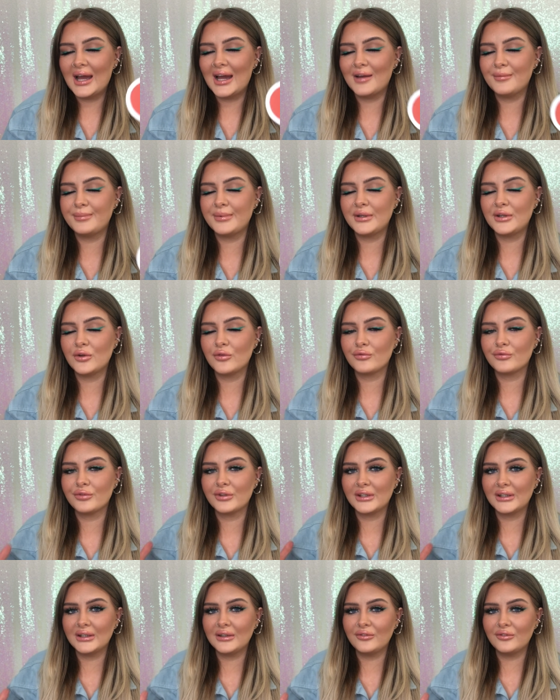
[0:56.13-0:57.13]
I've been
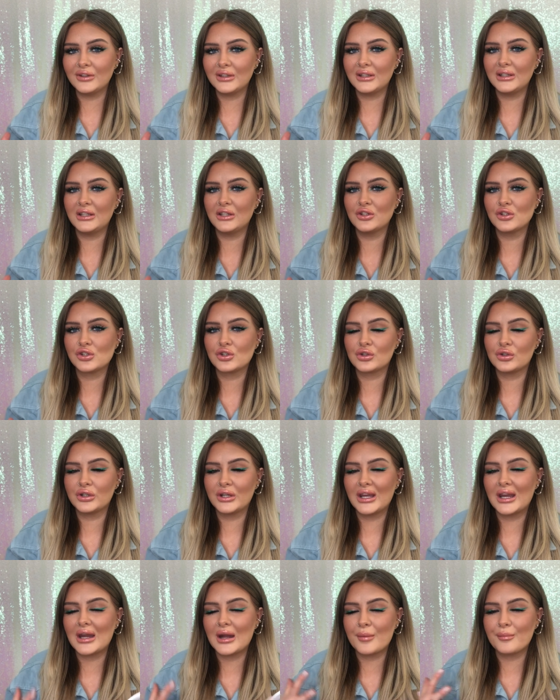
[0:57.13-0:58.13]
really
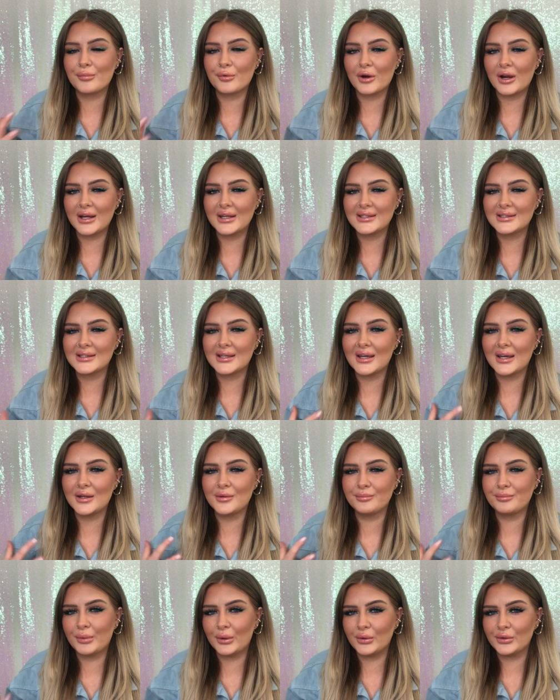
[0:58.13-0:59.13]
enjoying brighter
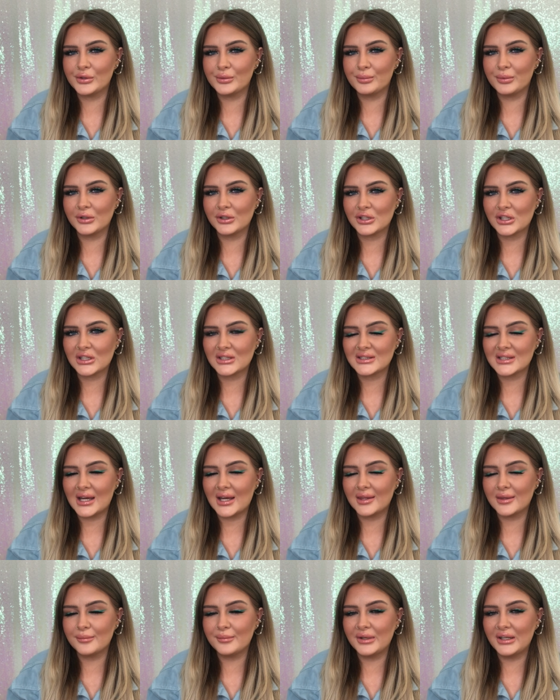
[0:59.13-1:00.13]
and bolder blushes
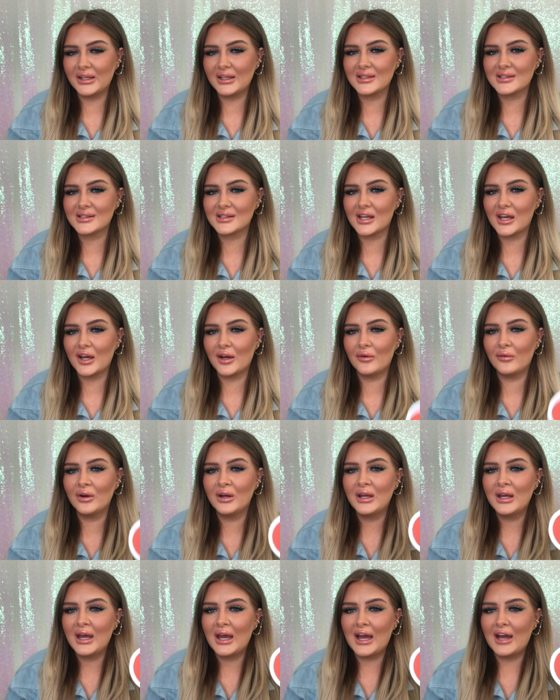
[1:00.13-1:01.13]
at the minute, so
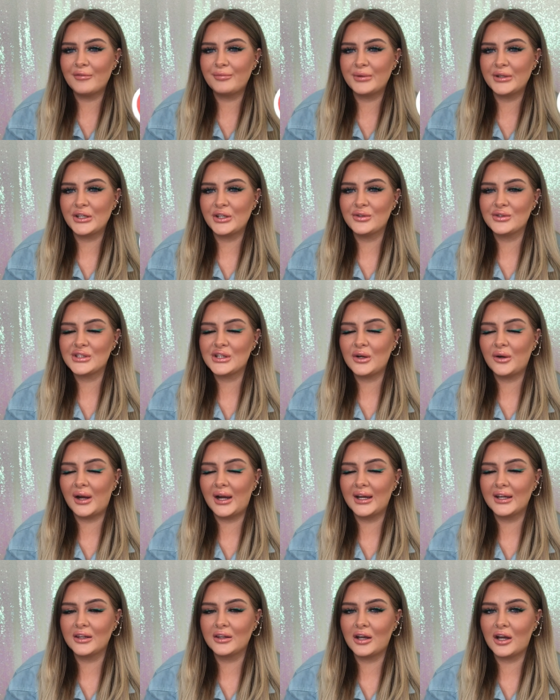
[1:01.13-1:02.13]
I've been using
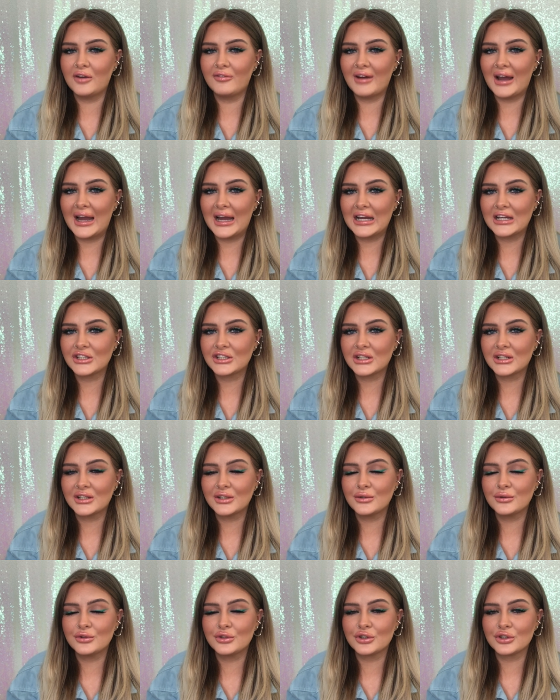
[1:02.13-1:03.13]
quite a lot of
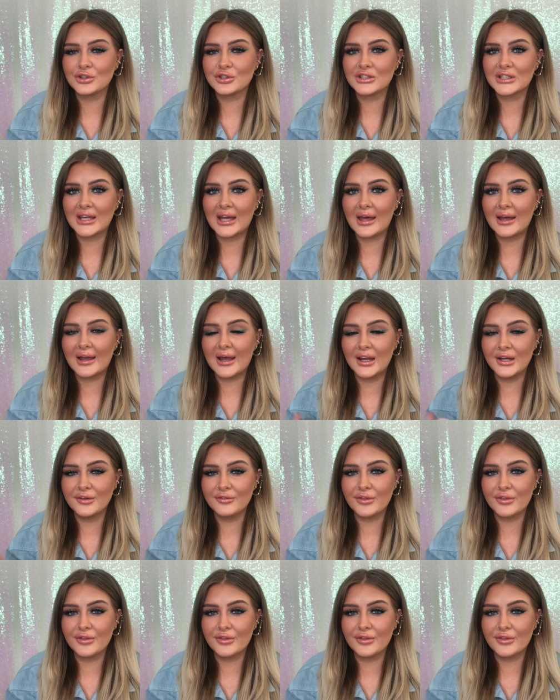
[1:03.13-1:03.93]
eyeshadow just to get kind